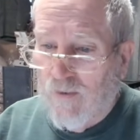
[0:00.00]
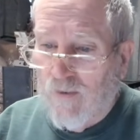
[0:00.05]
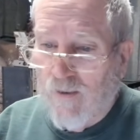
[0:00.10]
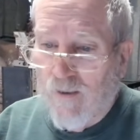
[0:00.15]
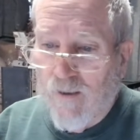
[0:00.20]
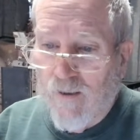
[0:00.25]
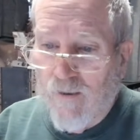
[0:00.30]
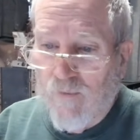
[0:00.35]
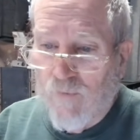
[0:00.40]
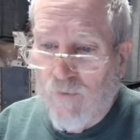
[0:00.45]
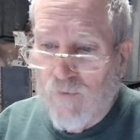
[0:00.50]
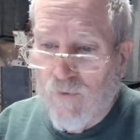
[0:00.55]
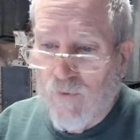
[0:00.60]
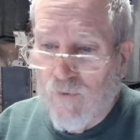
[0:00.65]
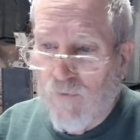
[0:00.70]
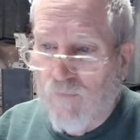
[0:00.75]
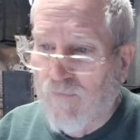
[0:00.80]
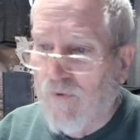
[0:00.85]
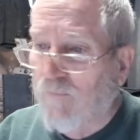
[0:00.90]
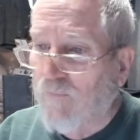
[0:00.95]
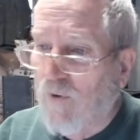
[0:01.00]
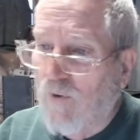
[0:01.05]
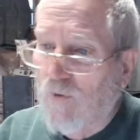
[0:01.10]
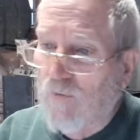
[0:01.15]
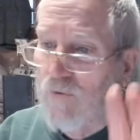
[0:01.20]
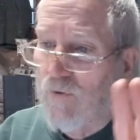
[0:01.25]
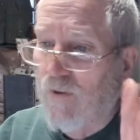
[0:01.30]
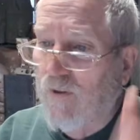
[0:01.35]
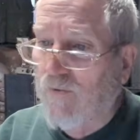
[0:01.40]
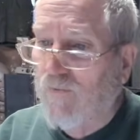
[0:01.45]
Uh, we'll do a Venmo
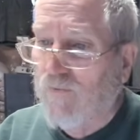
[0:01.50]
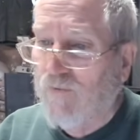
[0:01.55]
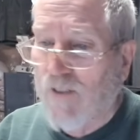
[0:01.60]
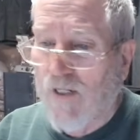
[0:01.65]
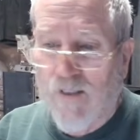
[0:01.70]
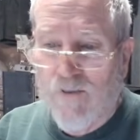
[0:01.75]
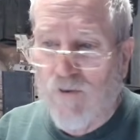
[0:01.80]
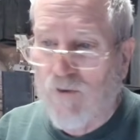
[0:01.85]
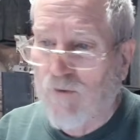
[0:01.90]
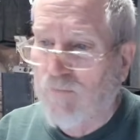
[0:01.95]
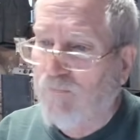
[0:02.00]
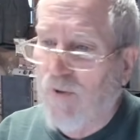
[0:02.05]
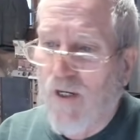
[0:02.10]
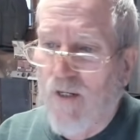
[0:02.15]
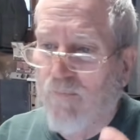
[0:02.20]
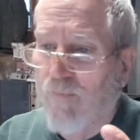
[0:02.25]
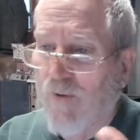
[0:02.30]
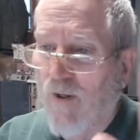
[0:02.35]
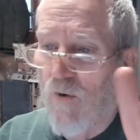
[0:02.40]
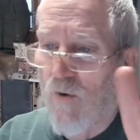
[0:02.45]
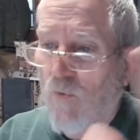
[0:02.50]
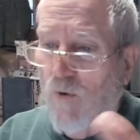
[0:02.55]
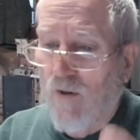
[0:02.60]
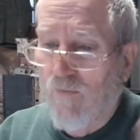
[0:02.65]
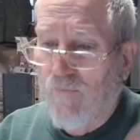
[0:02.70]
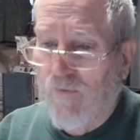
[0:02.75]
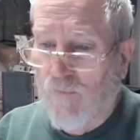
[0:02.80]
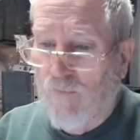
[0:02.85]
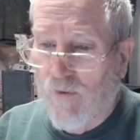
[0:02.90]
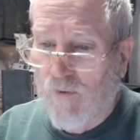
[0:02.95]
transaction, PayPal,
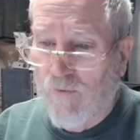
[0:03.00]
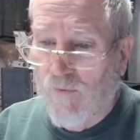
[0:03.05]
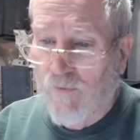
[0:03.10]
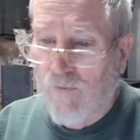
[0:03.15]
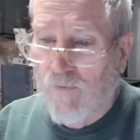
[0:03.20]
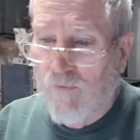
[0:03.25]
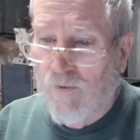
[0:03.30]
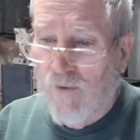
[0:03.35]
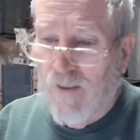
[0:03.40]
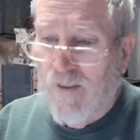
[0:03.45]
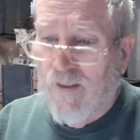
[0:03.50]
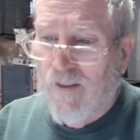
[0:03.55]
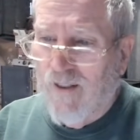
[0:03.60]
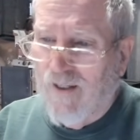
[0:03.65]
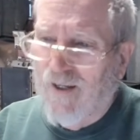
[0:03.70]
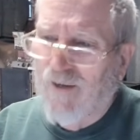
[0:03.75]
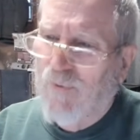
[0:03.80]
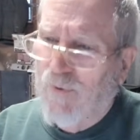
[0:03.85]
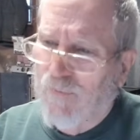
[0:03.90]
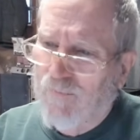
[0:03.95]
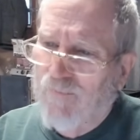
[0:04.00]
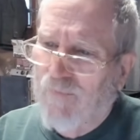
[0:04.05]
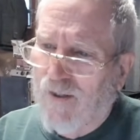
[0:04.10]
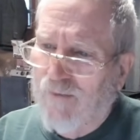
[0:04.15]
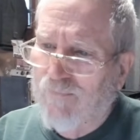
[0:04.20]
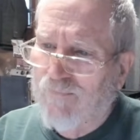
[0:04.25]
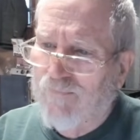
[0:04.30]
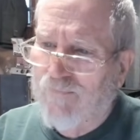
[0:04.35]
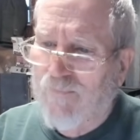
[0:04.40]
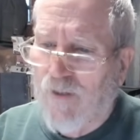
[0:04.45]
whatever you want to do. Uh, but
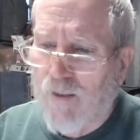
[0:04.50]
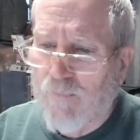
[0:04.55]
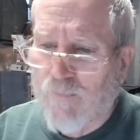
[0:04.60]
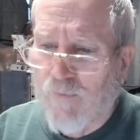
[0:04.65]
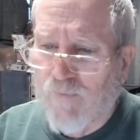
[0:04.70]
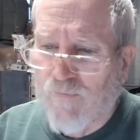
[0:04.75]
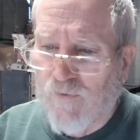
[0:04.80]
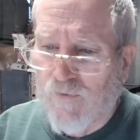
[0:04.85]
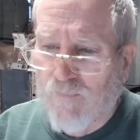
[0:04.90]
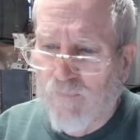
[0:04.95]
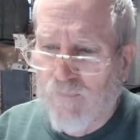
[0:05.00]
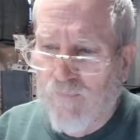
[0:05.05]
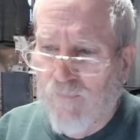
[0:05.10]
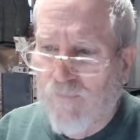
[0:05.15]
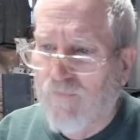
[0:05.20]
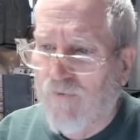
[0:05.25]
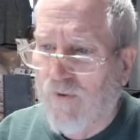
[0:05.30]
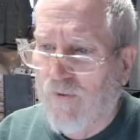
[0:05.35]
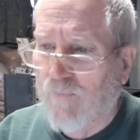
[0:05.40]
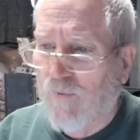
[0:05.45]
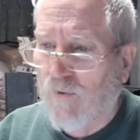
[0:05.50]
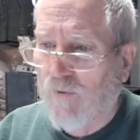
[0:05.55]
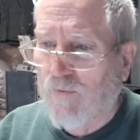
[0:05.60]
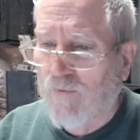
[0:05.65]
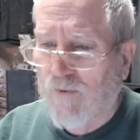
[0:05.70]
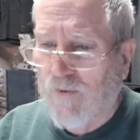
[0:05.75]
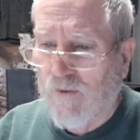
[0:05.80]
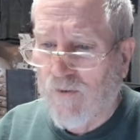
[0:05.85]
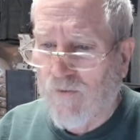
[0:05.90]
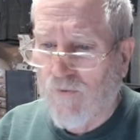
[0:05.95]
I, I prefer Venmo
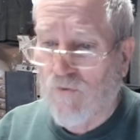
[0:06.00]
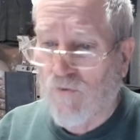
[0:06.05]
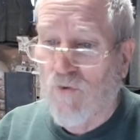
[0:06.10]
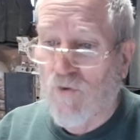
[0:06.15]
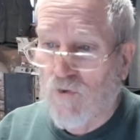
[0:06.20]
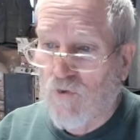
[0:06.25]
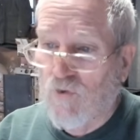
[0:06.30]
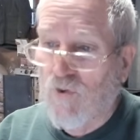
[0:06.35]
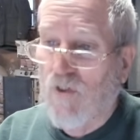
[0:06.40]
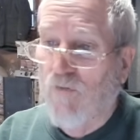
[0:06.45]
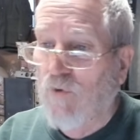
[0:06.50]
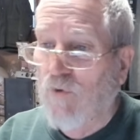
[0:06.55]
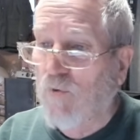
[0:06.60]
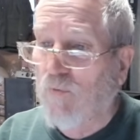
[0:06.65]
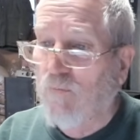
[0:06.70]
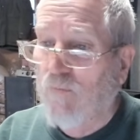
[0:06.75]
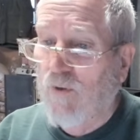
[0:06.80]
because it's going to save you and me